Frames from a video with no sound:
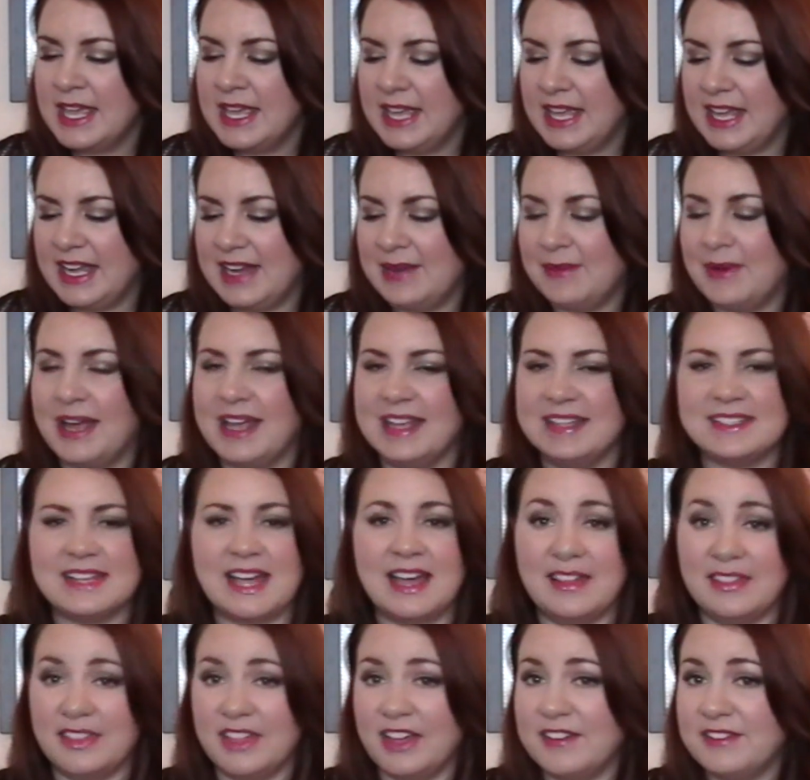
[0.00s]
Anyways,
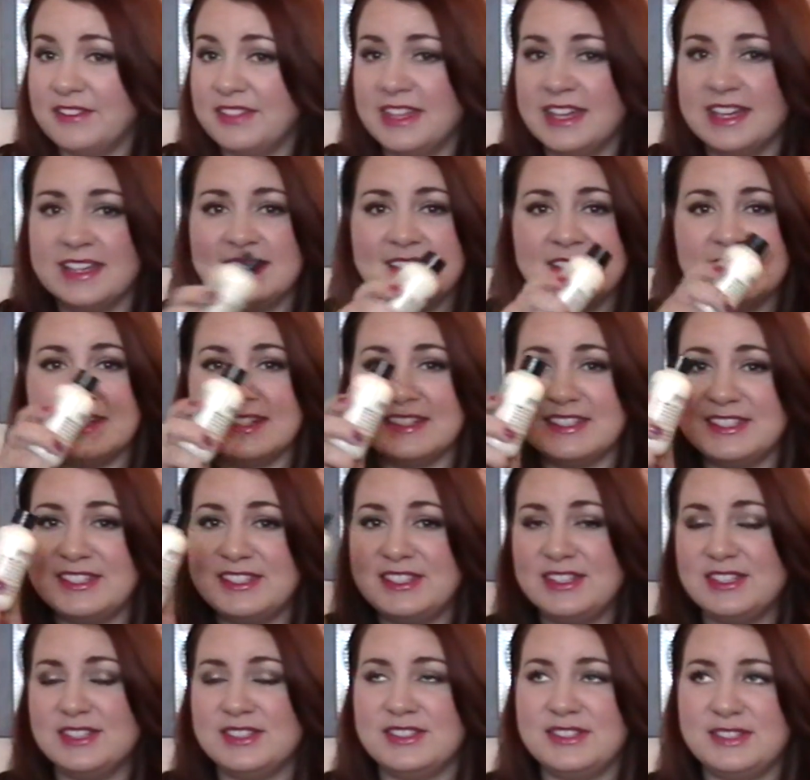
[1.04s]
I love this. It
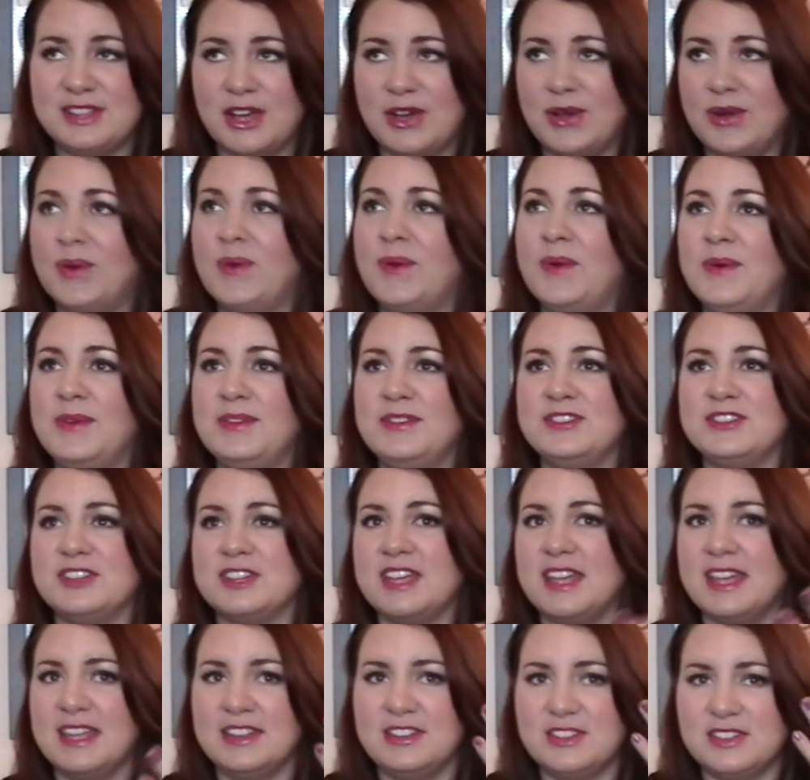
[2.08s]

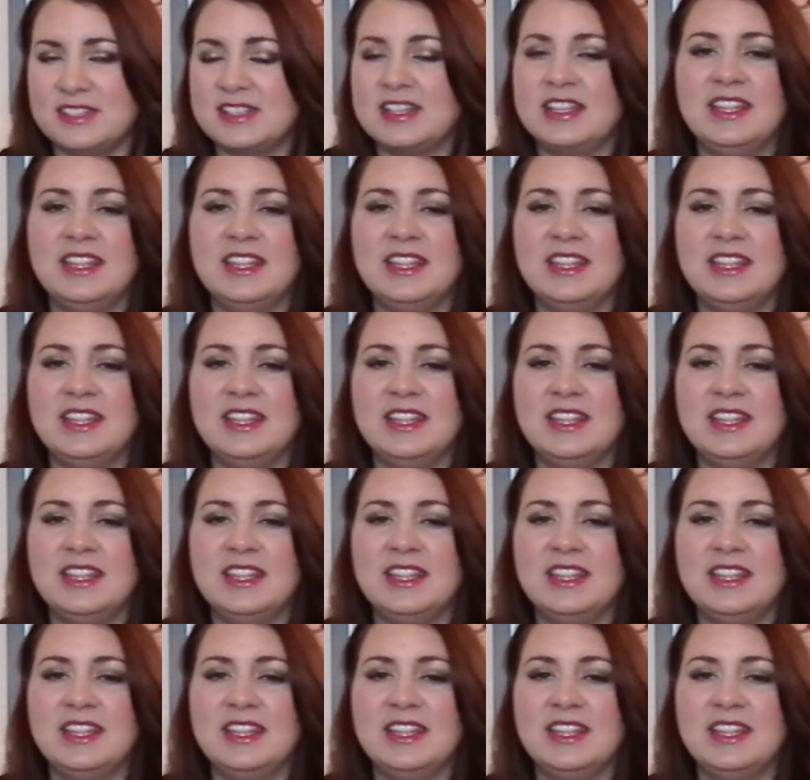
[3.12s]
just